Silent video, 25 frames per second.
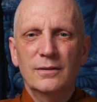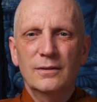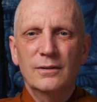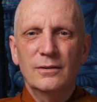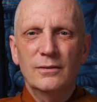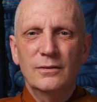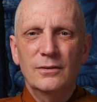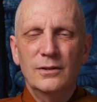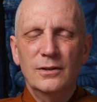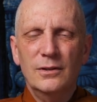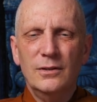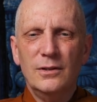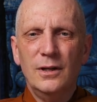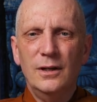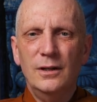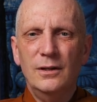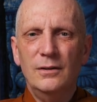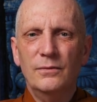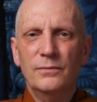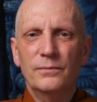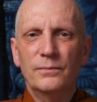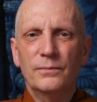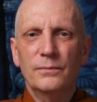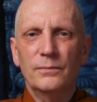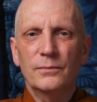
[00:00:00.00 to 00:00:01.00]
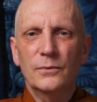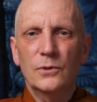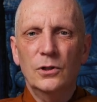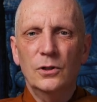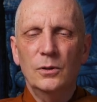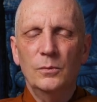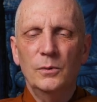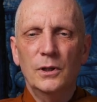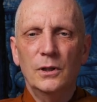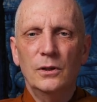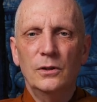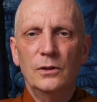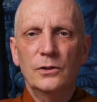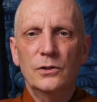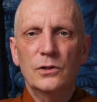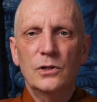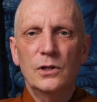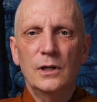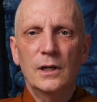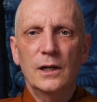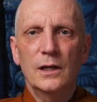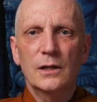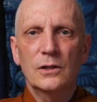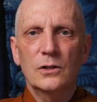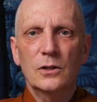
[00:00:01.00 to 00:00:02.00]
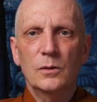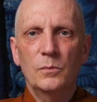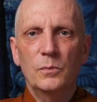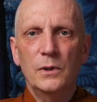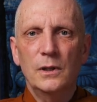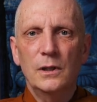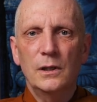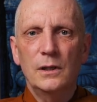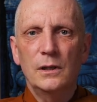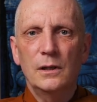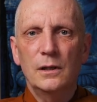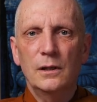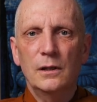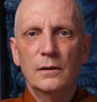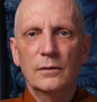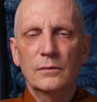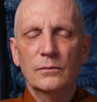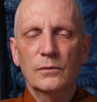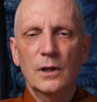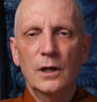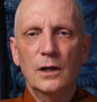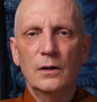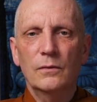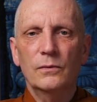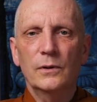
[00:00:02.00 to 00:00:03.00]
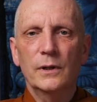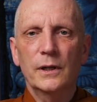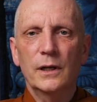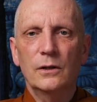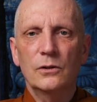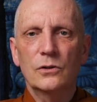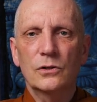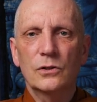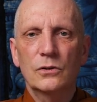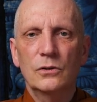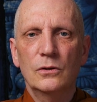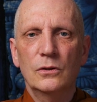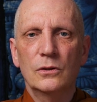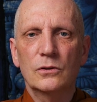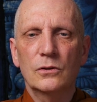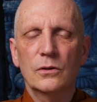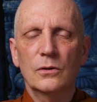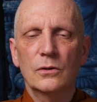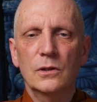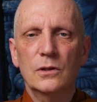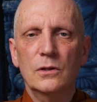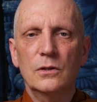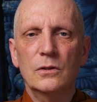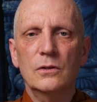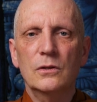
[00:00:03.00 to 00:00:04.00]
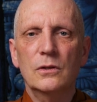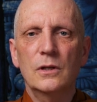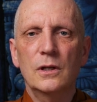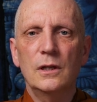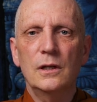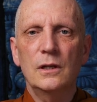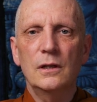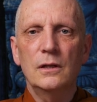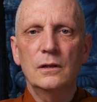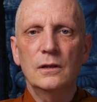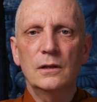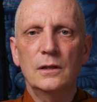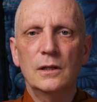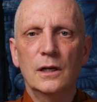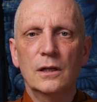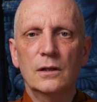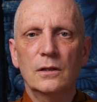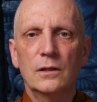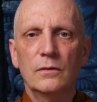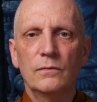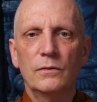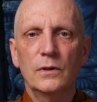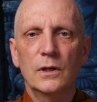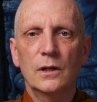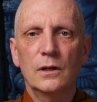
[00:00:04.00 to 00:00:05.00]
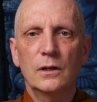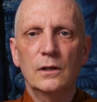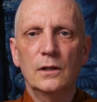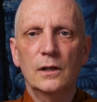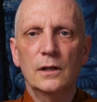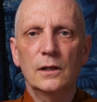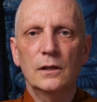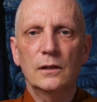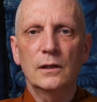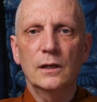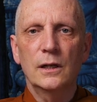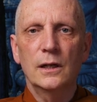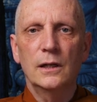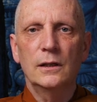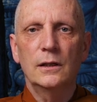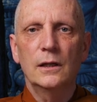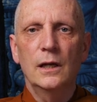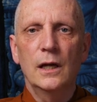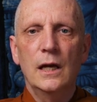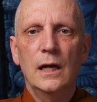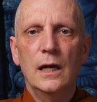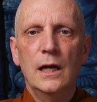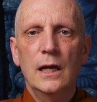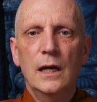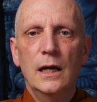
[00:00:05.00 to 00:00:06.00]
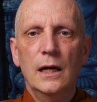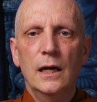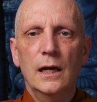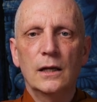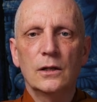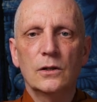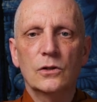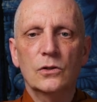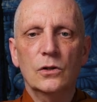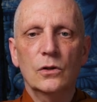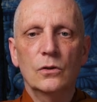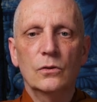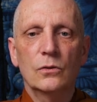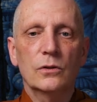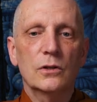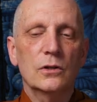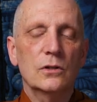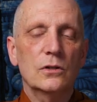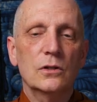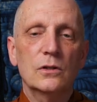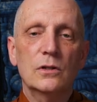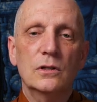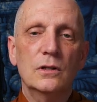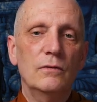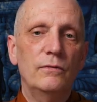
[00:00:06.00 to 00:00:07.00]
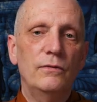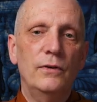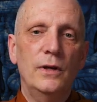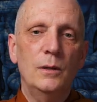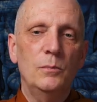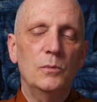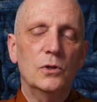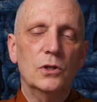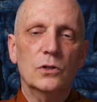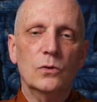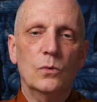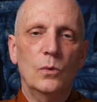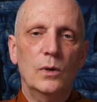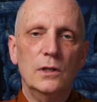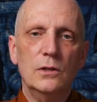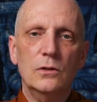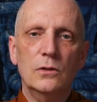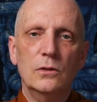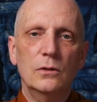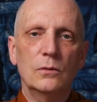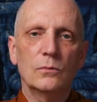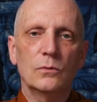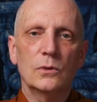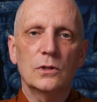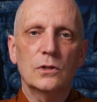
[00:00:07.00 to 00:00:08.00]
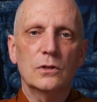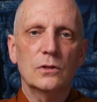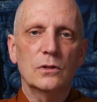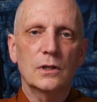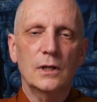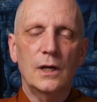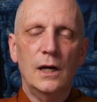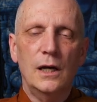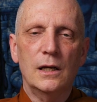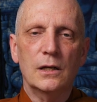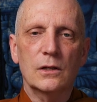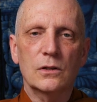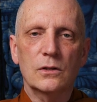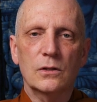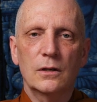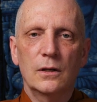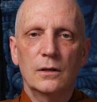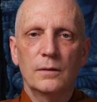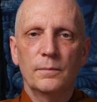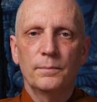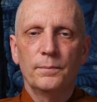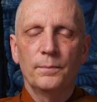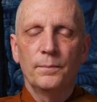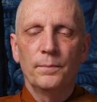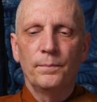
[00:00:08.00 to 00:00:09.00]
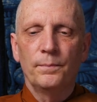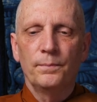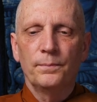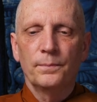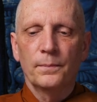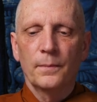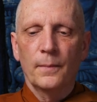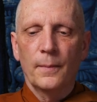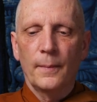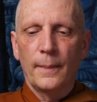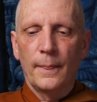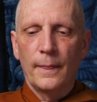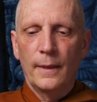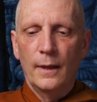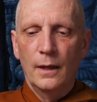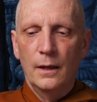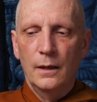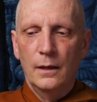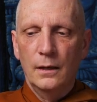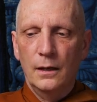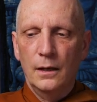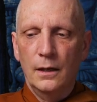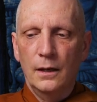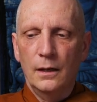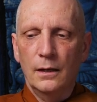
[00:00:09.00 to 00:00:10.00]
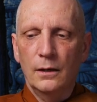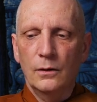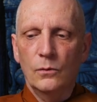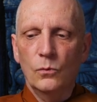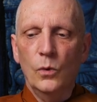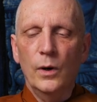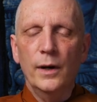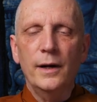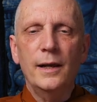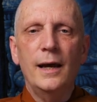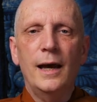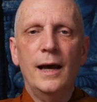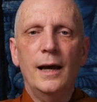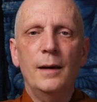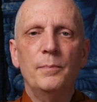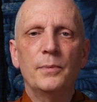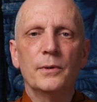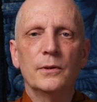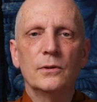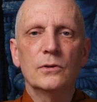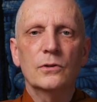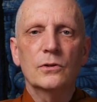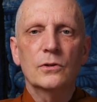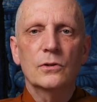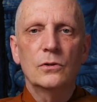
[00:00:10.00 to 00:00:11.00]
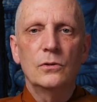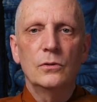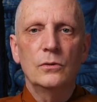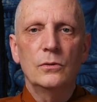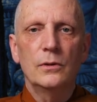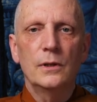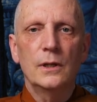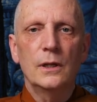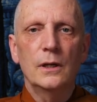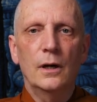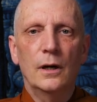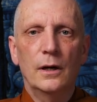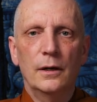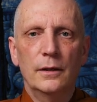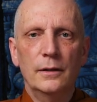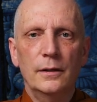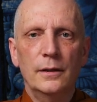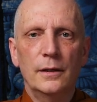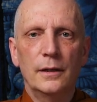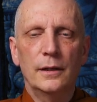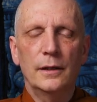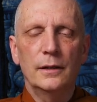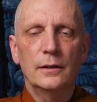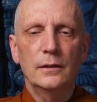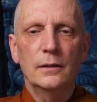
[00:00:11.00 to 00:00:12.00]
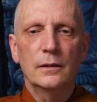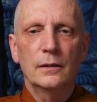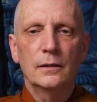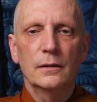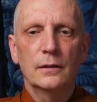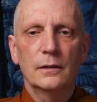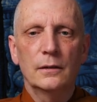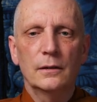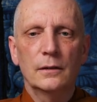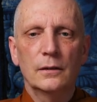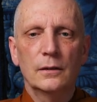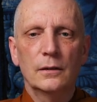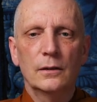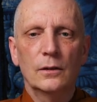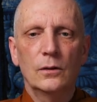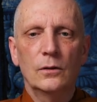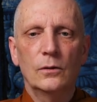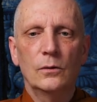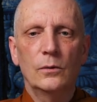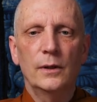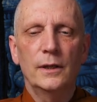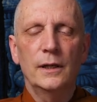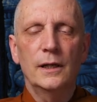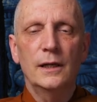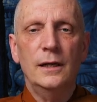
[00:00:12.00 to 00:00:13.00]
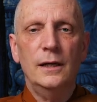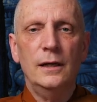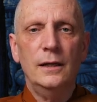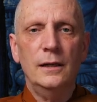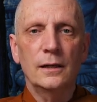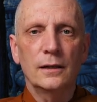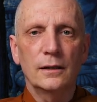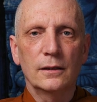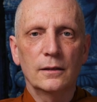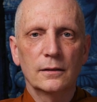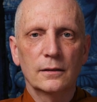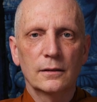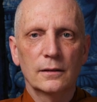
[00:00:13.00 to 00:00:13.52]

This kind of terminology has to be carefully understood. So this is the death of the arahant. And so this is the famous question which is asked. What happens to the arahant when they die?